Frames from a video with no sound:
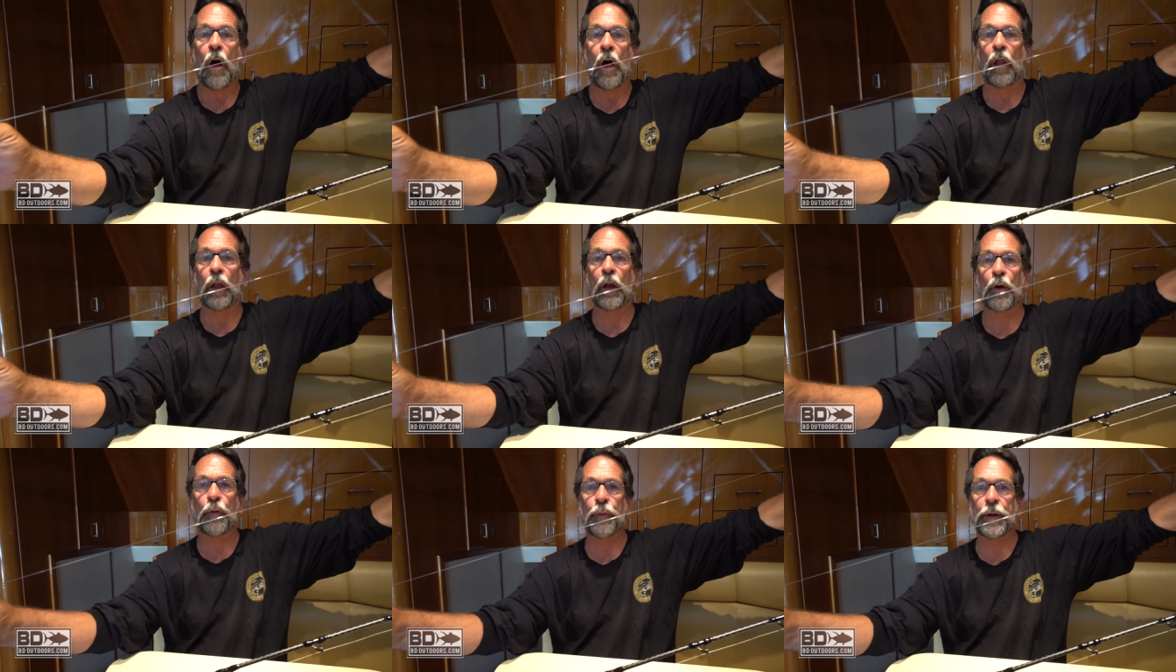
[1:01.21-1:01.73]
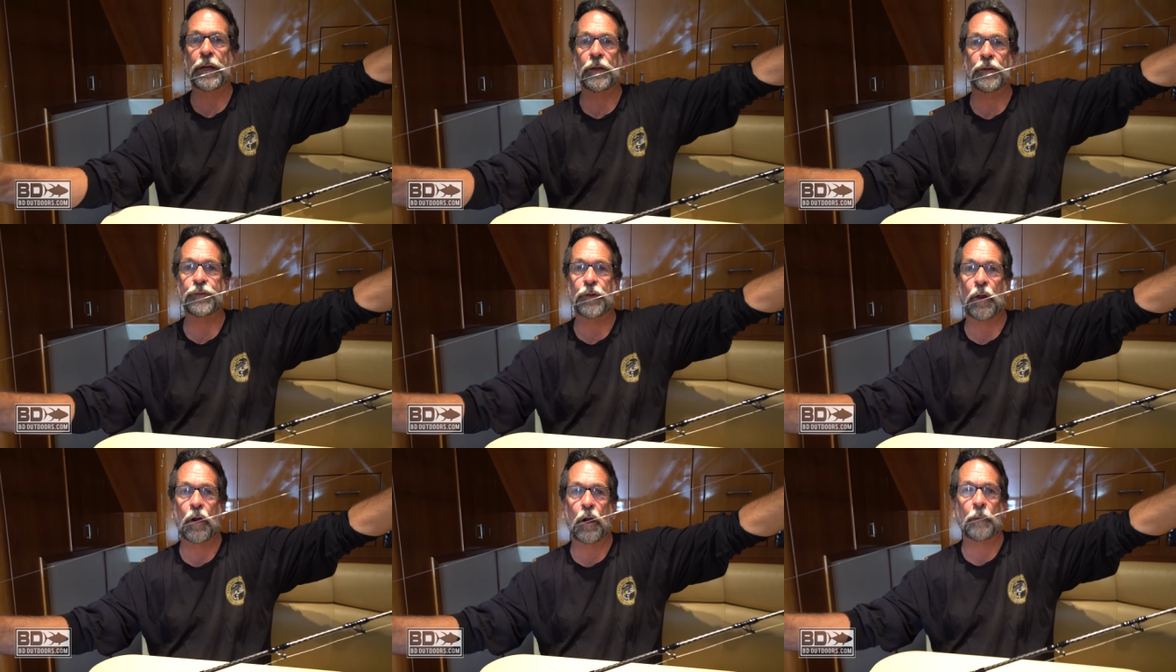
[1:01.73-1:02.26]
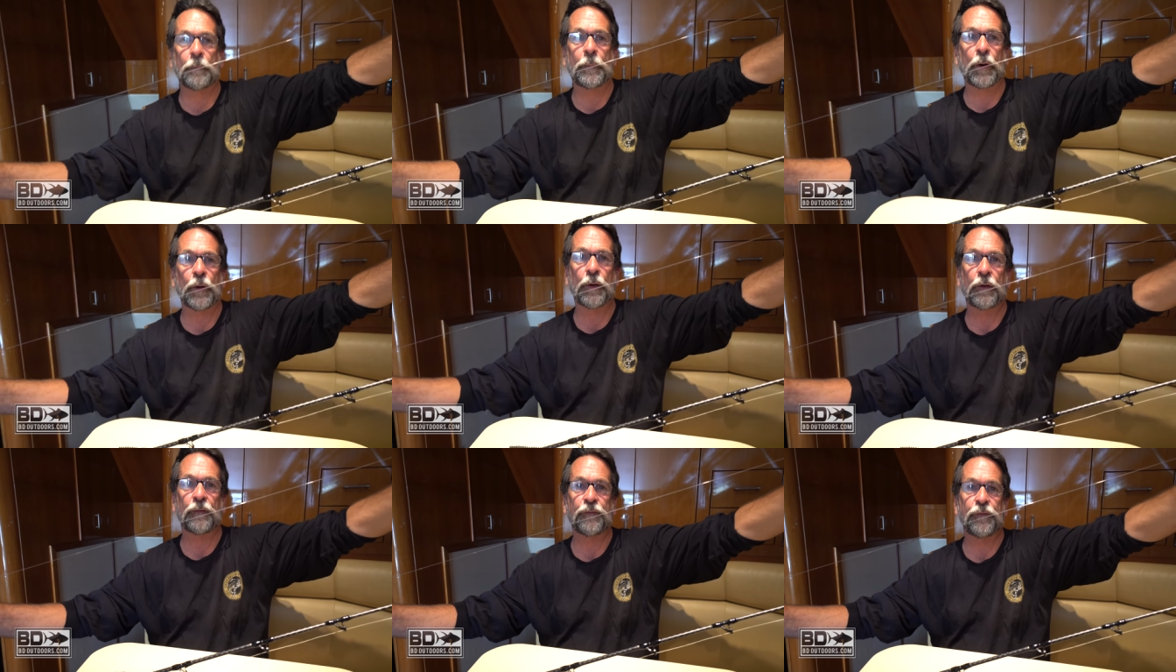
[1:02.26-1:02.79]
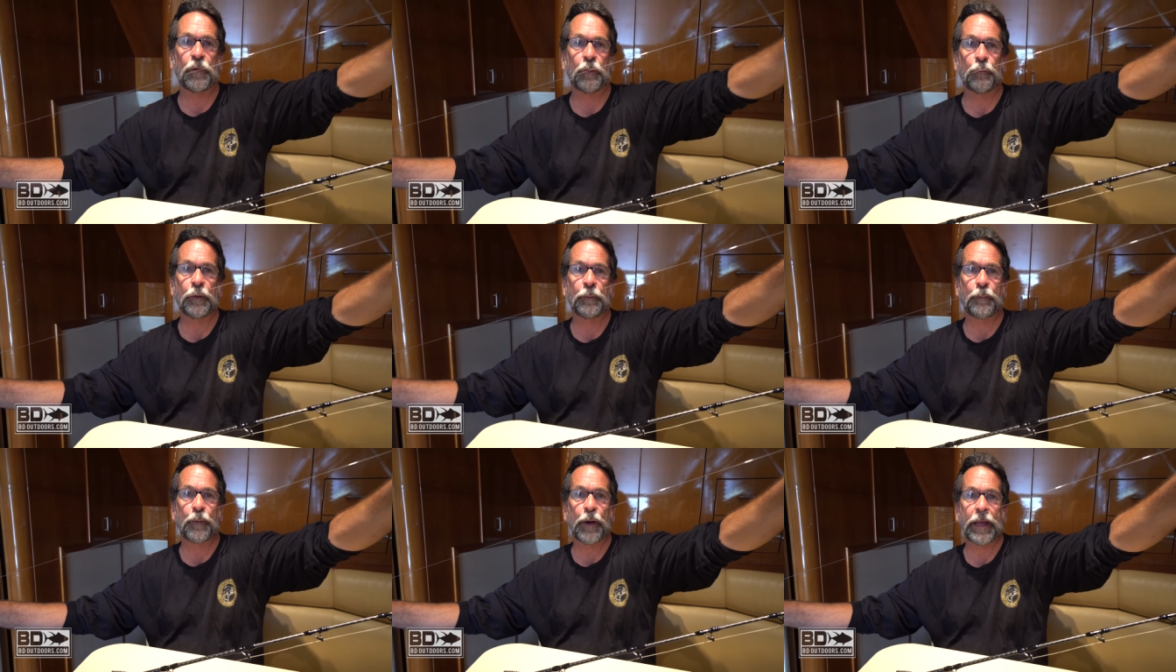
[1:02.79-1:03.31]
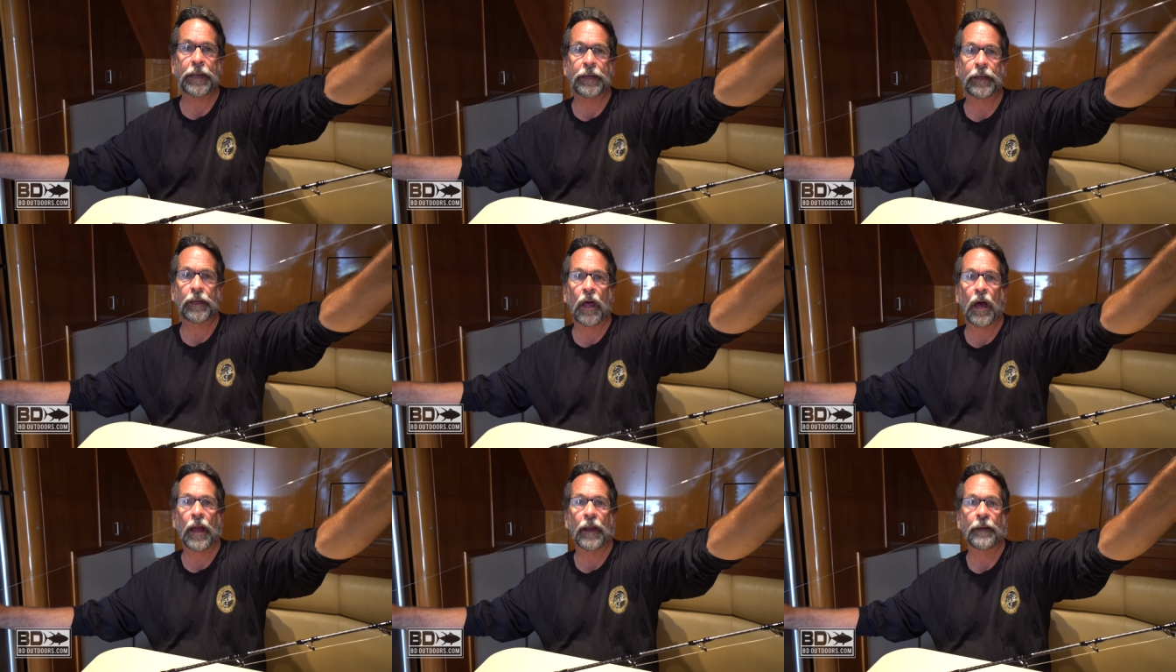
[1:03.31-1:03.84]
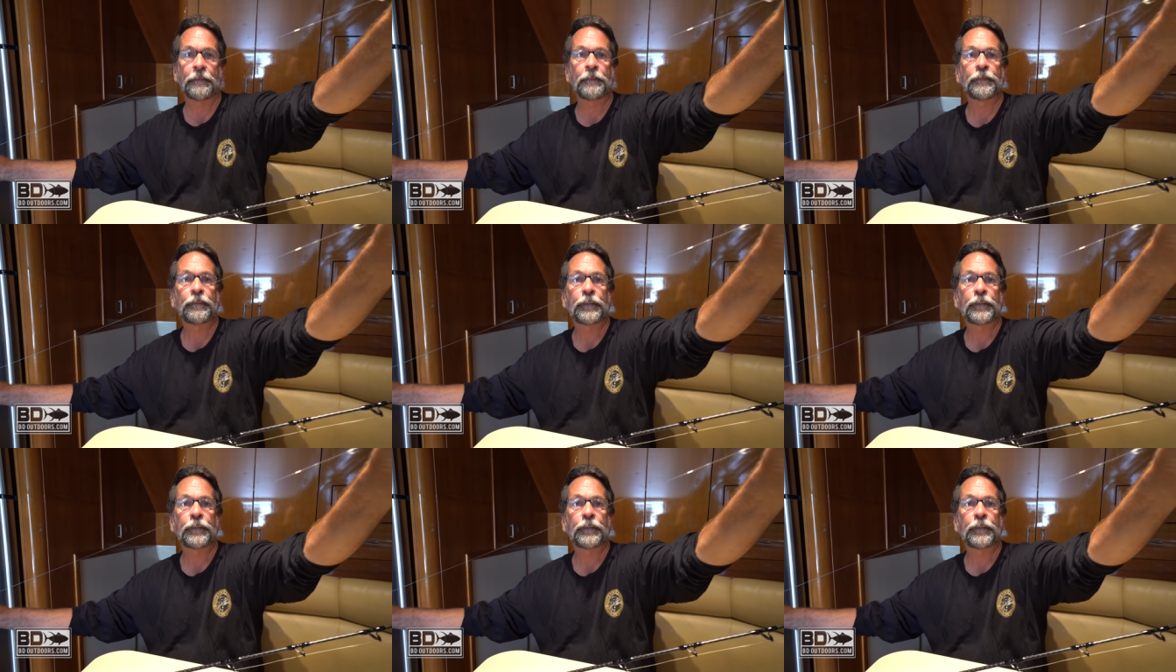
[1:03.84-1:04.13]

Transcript: All our reels on our boat are filled with braided line.